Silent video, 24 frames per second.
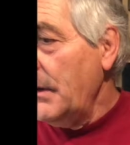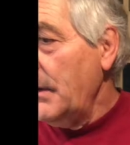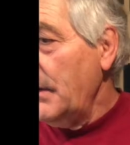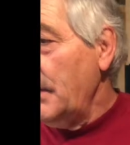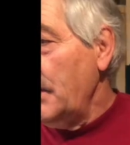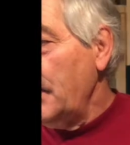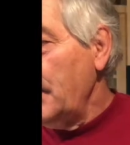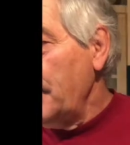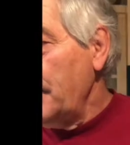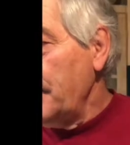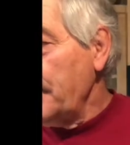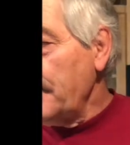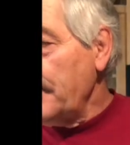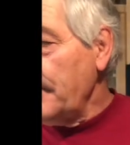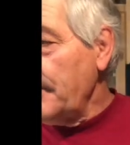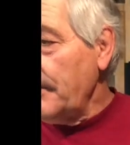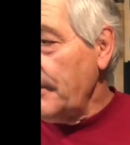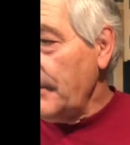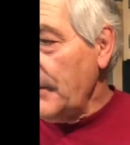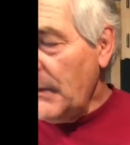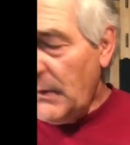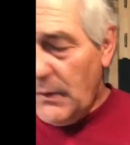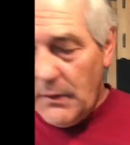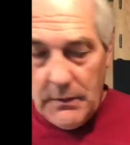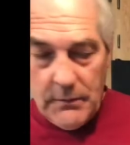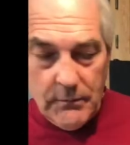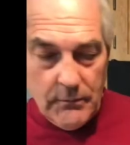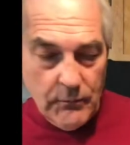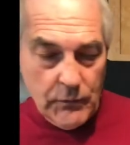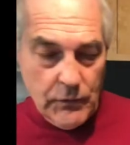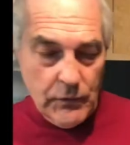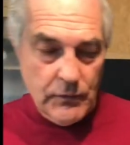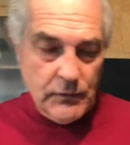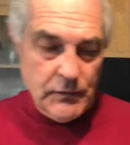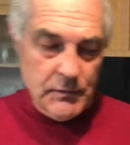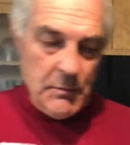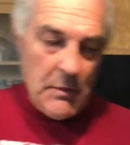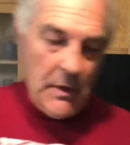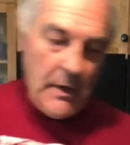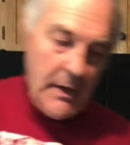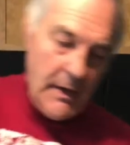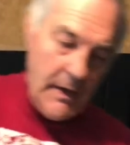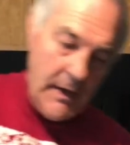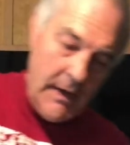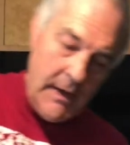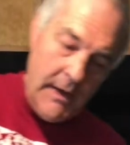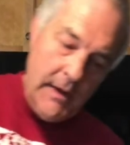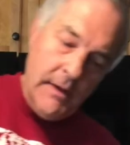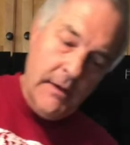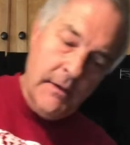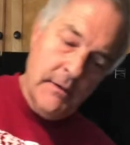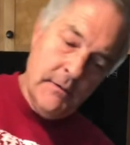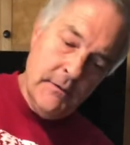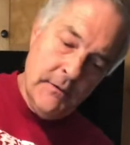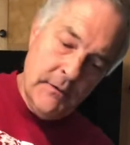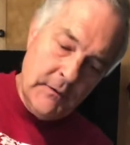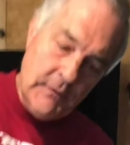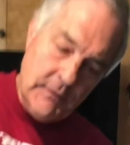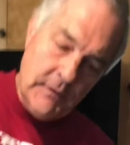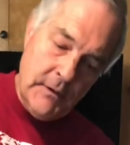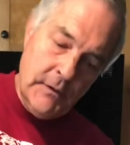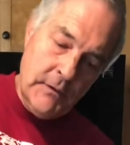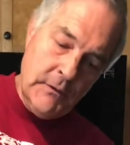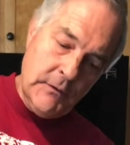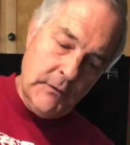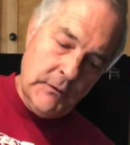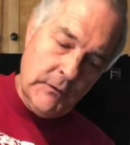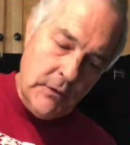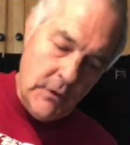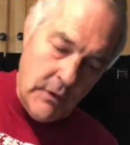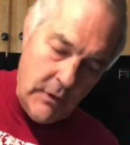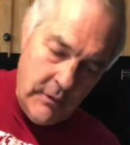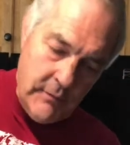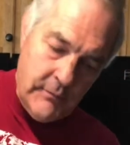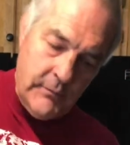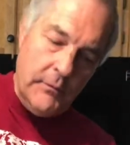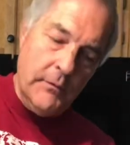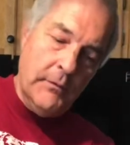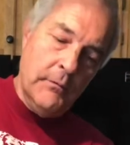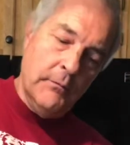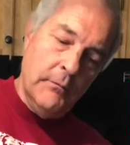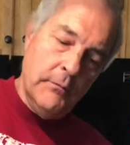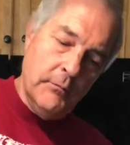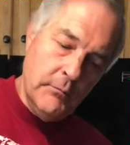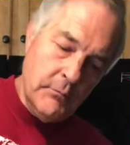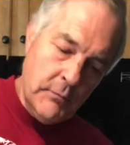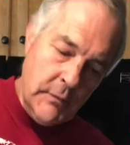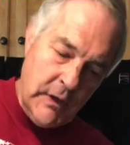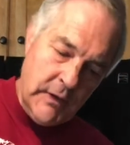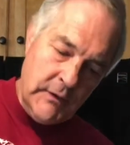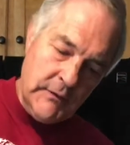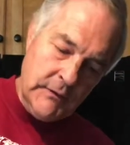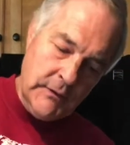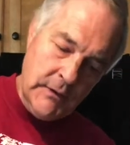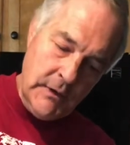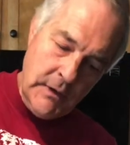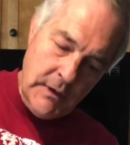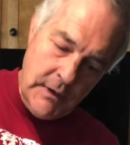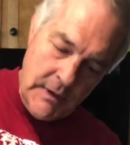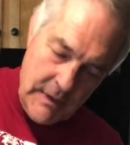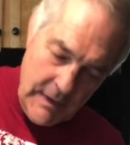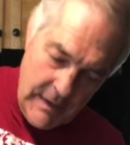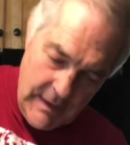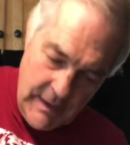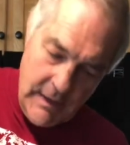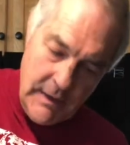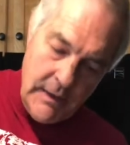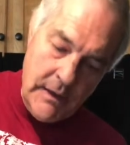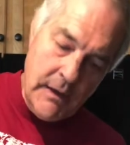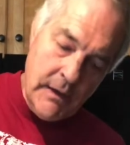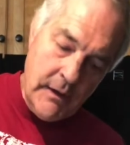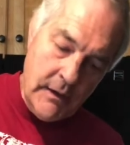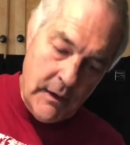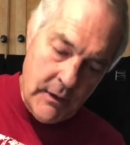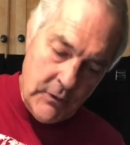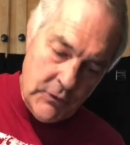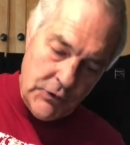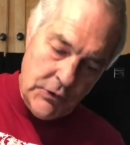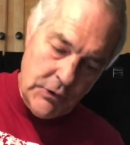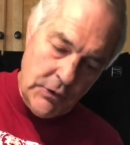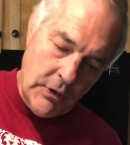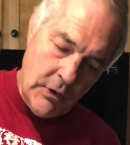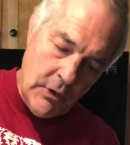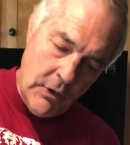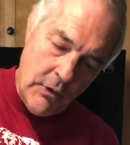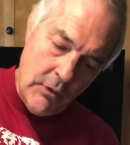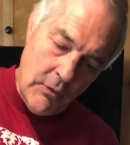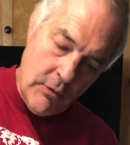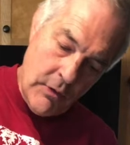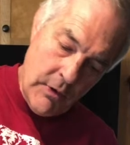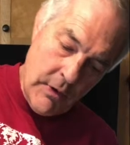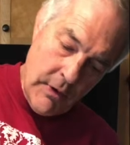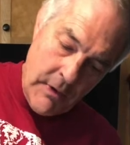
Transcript: and use my hands and start mixing and kneading as you go